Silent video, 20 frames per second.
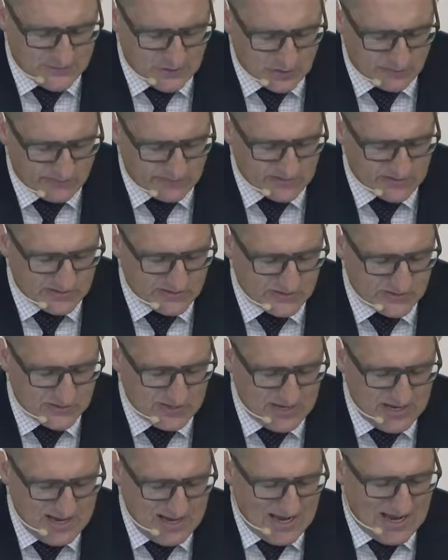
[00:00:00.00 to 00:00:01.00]

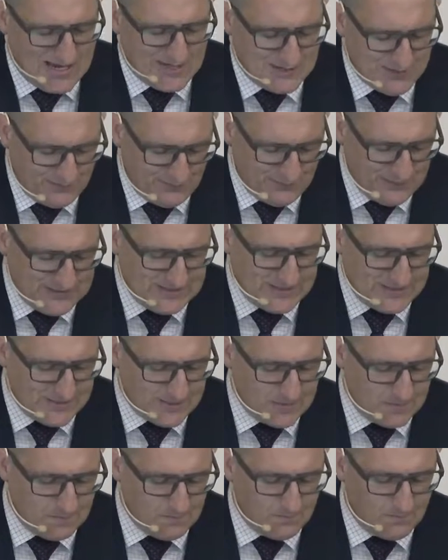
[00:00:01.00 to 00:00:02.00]
servants, and defeated
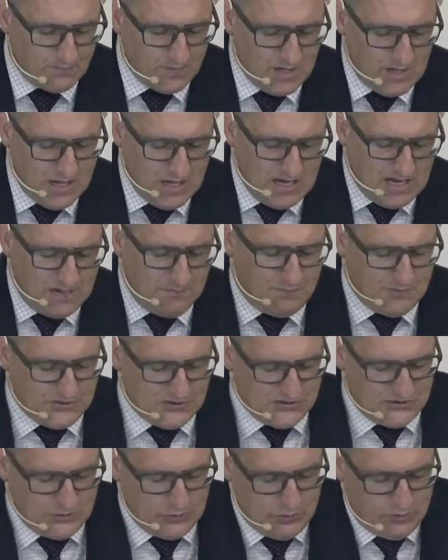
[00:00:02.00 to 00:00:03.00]
them, and
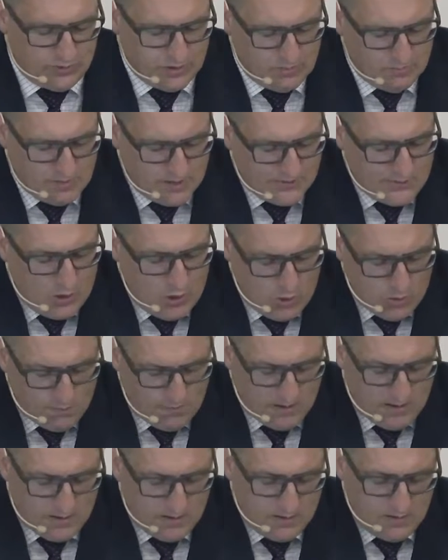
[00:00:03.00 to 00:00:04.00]
pursued them at
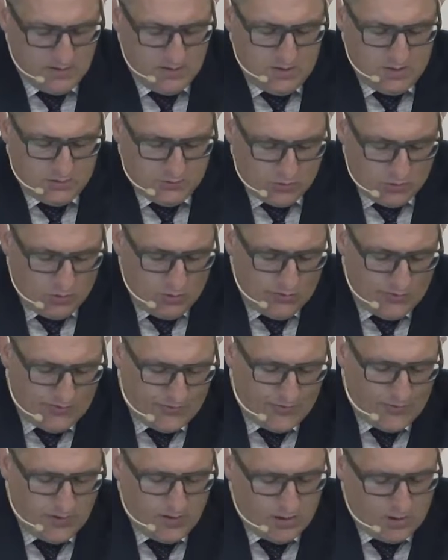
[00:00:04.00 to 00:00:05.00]
Hobah,
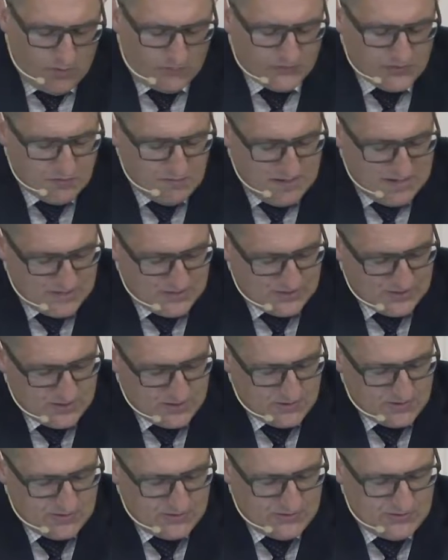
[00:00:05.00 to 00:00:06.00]
north of
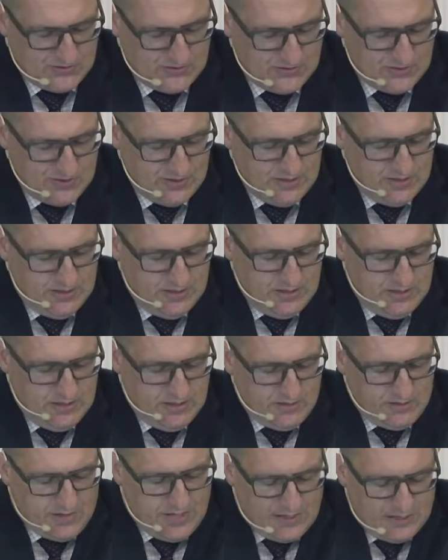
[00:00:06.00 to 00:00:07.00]
Damascus.
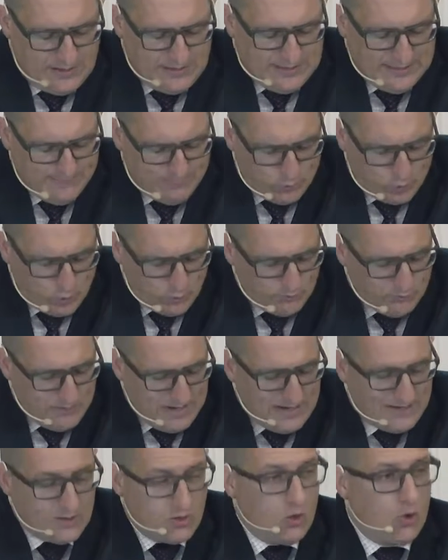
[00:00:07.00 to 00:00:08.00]
Then he brought
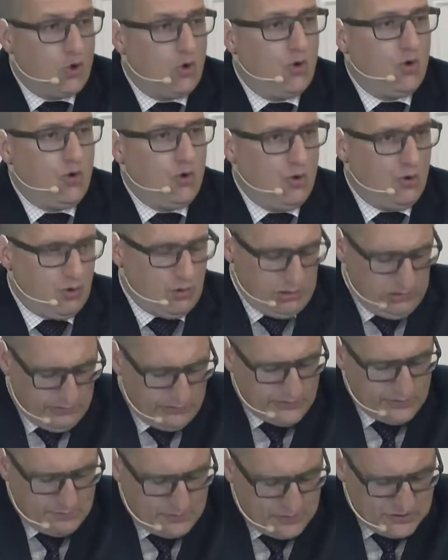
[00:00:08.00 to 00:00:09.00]
back all
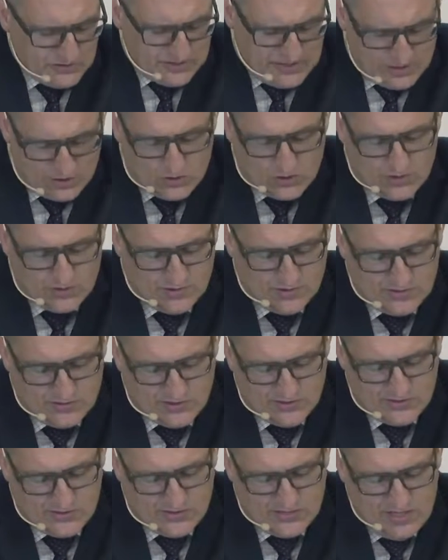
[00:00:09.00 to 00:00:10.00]
the
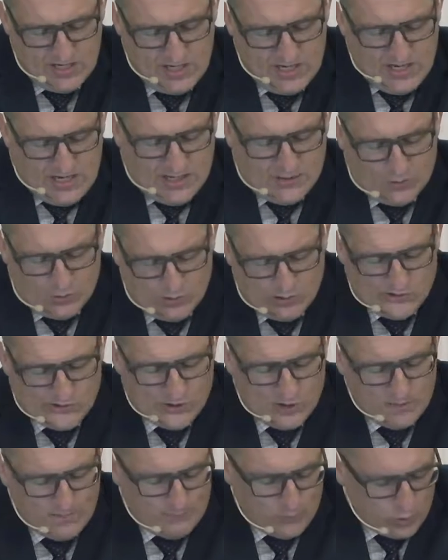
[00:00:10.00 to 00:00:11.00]
possessions, and
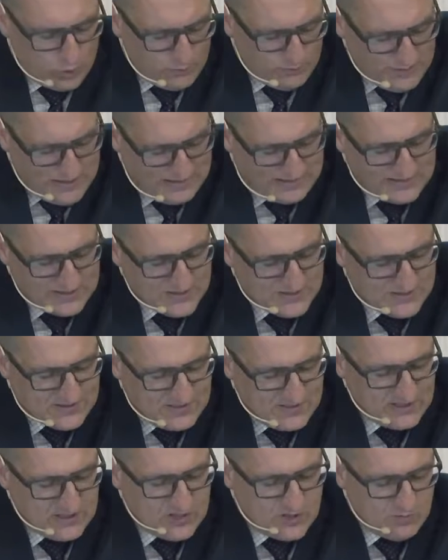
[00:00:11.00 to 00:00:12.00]
also brought back his
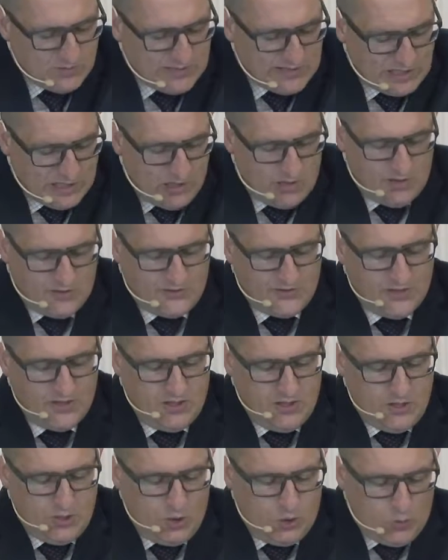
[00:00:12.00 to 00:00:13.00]
kinsman Lot
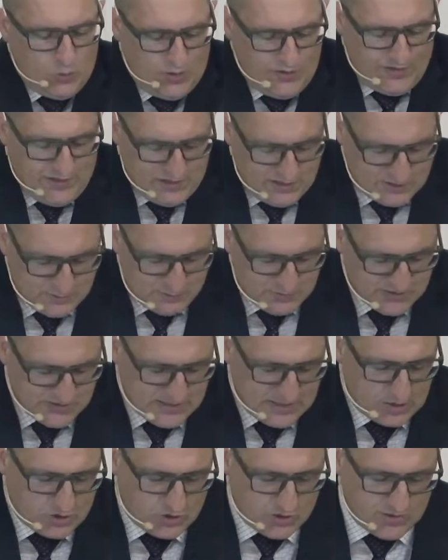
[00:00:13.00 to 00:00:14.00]
with his
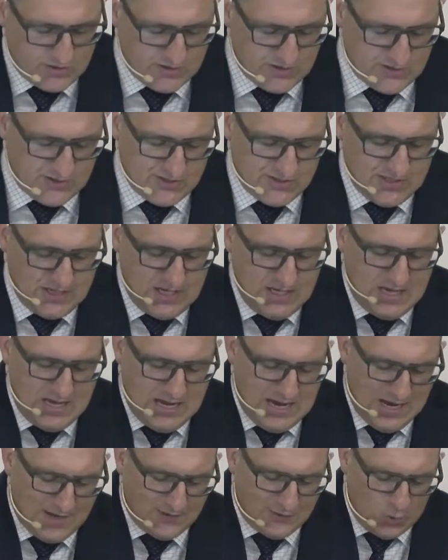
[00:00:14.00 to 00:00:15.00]
possessions,
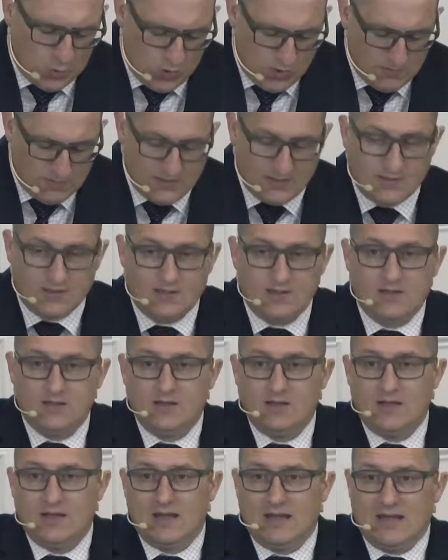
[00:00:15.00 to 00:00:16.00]
and the women,
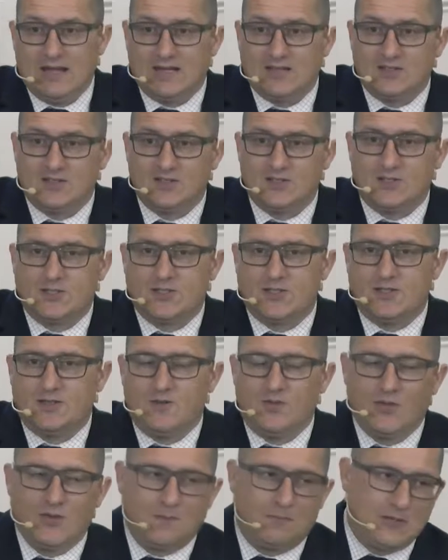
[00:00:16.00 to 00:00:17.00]
and
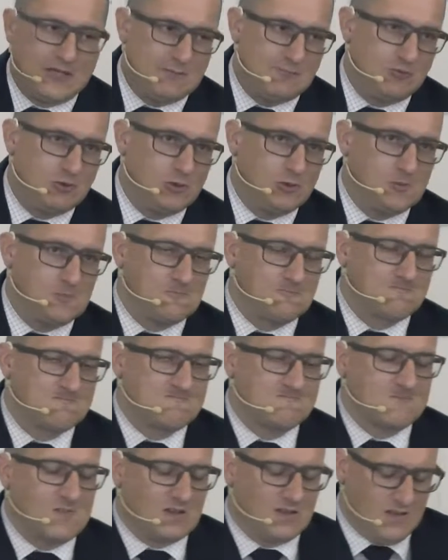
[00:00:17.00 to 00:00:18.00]
the people.
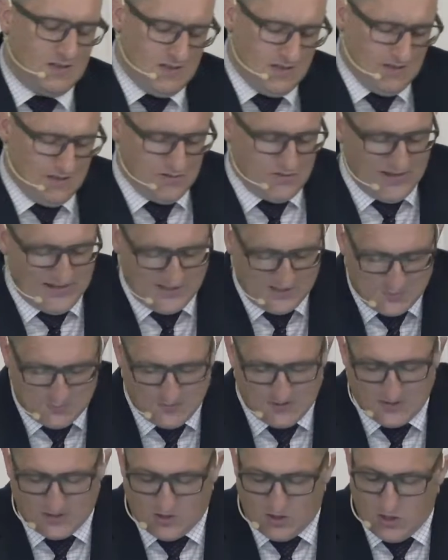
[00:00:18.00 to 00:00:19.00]
Thanks
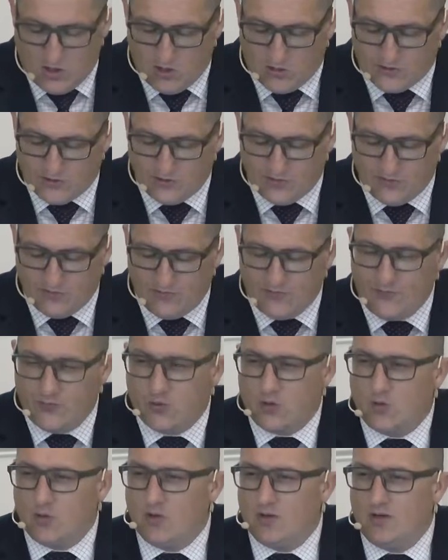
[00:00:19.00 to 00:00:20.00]
be to God
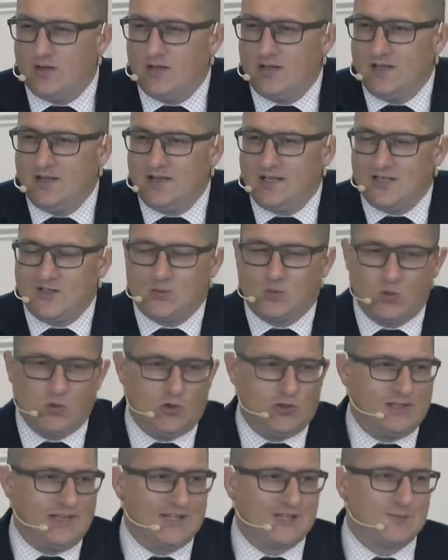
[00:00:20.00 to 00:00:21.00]
for his
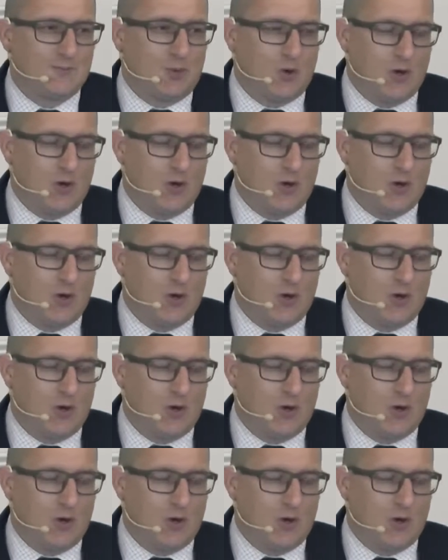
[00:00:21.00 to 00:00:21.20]
word. Let's